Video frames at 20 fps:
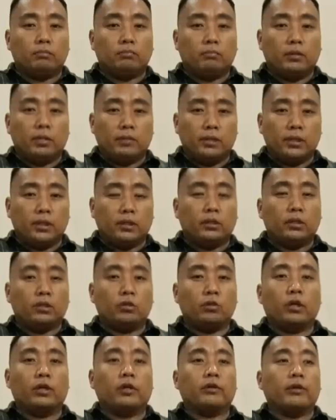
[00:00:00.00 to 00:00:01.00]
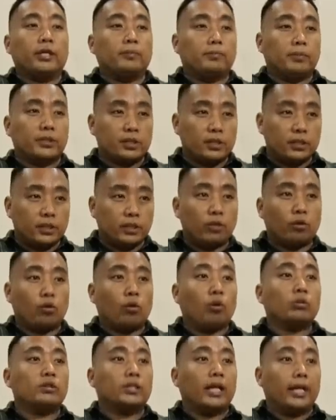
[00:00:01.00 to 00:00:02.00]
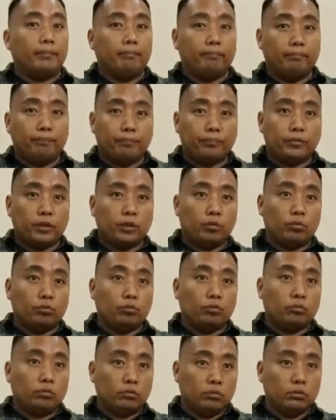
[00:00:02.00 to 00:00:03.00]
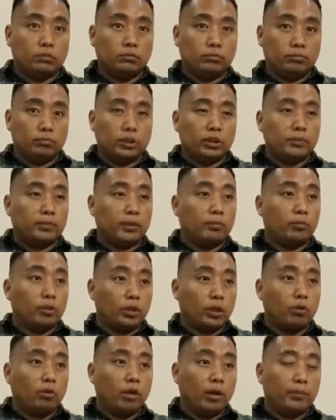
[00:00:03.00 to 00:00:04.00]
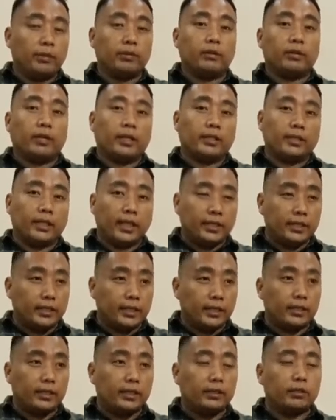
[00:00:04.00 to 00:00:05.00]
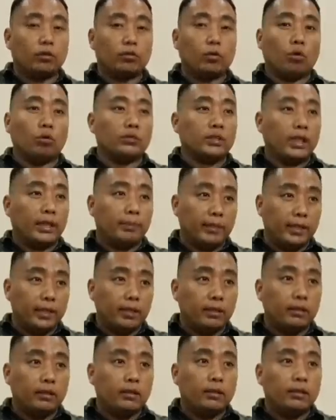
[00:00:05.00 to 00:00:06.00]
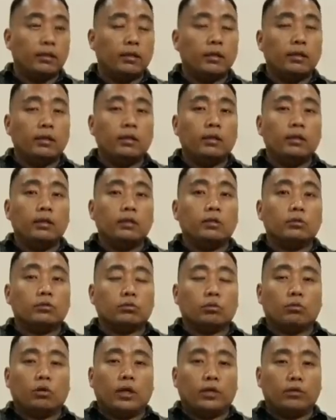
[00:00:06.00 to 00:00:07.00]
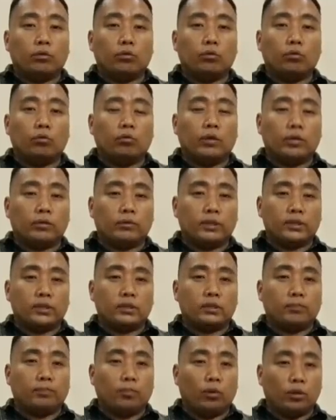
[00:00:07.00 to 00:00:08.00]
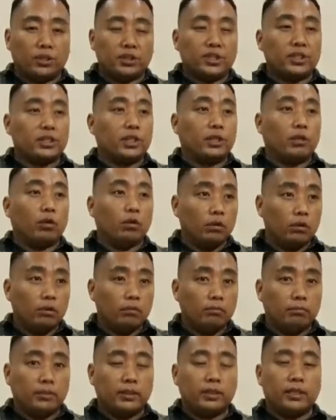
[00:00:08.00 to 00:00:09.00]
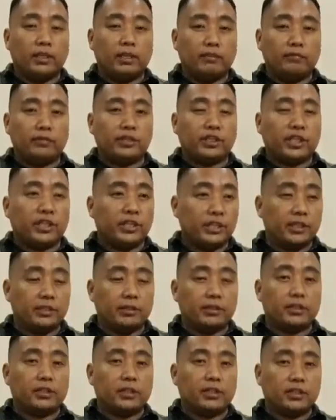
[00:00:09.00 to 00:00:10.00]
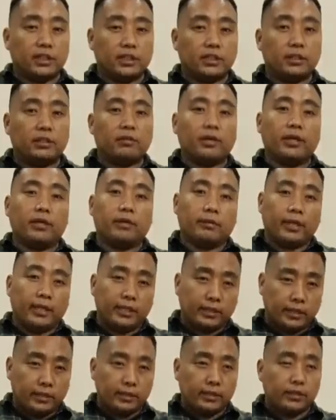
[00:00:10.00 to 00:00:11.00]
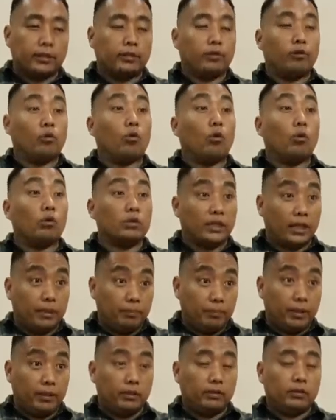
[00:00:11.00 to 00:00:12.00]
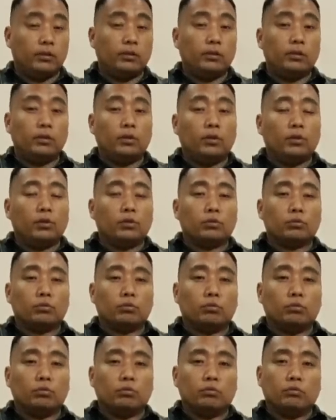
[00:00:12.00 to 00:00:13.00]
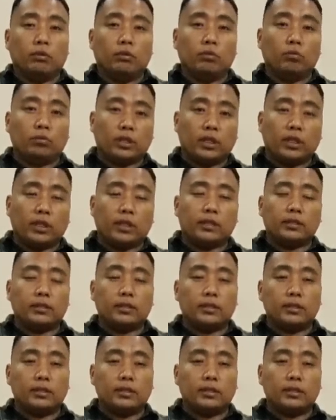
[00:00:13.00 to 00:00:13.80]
maybe you are a right person in a wrong time. Itu bishi bar mo ki kwa bi right candidate in the wrong timing. So I don't know what was the policies and all, but they never shared it. They just said a right candidate in the wrong timing. So looking at